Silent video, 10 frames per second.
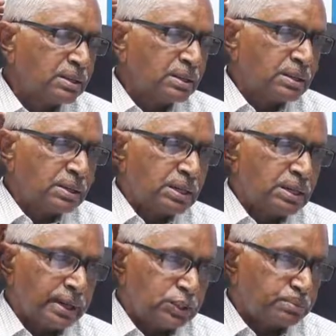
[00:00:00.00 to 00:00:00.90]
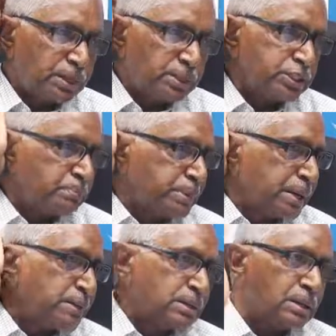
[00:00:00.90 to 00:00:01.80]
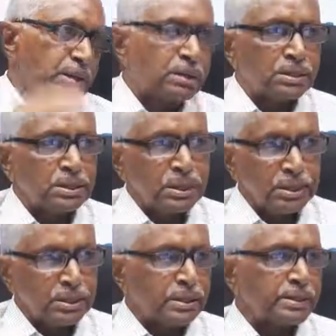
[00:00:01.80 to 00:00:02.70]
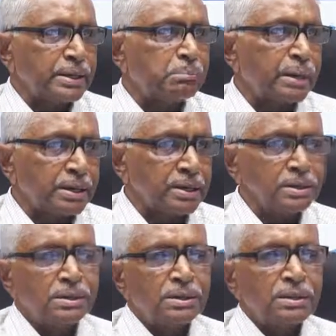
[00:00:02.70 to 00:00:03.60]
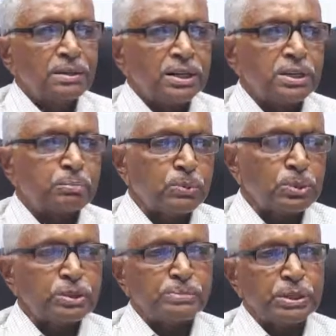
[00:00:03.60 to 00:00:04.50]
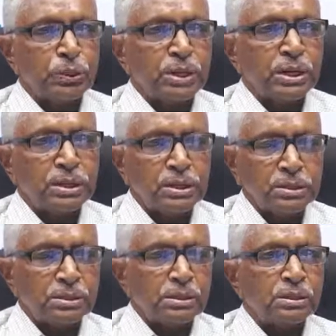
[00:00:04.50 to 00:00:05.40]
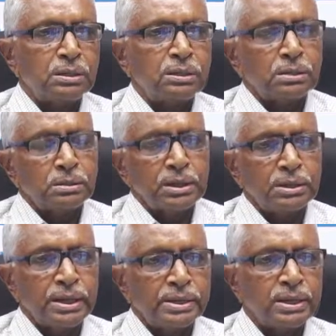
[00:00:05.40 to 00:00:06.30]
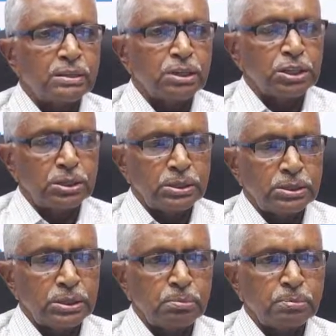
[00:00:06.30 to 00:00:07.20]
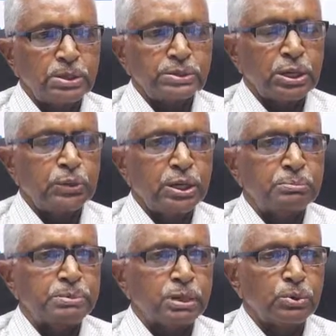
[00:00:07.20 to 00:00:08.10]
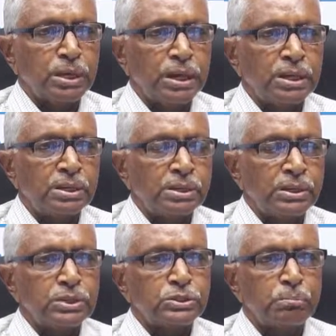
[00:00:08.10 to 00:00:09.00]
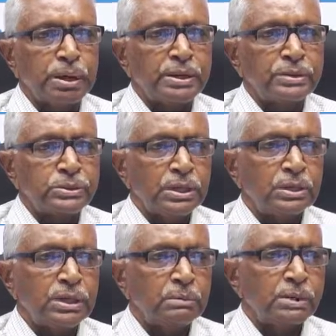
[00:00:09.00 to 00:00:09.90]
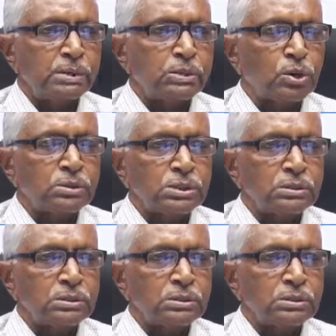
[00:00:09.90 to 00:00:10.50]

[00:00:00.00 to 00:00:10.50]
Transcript: kidney transplant recipient uh, getting married, and of course subsequently the lady passed away after about eight years of marriage, and they have got a daughter.